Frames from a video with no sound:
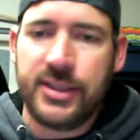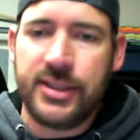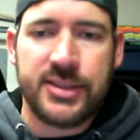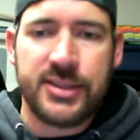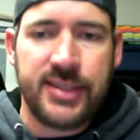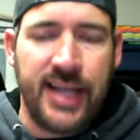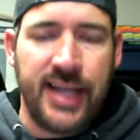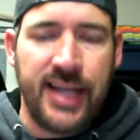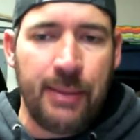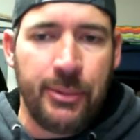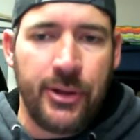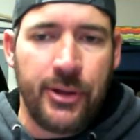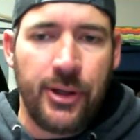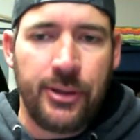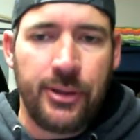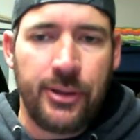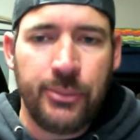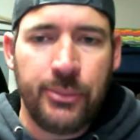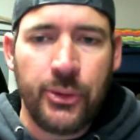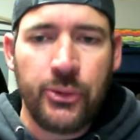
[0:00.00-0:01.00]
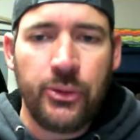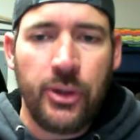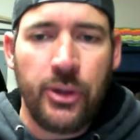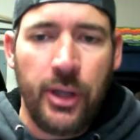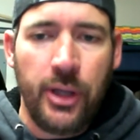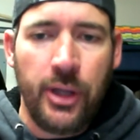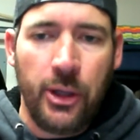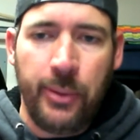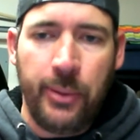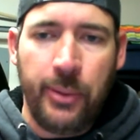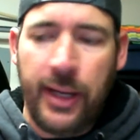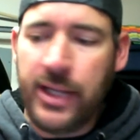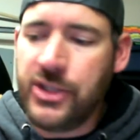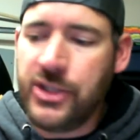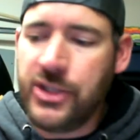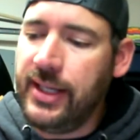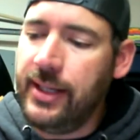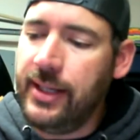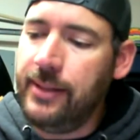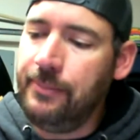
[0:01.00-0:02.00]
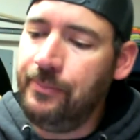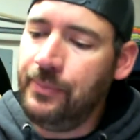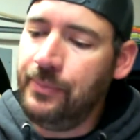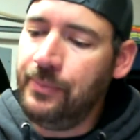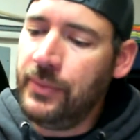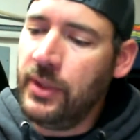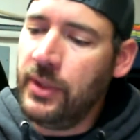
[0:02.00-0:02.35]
there's an app called Moon Globe HD,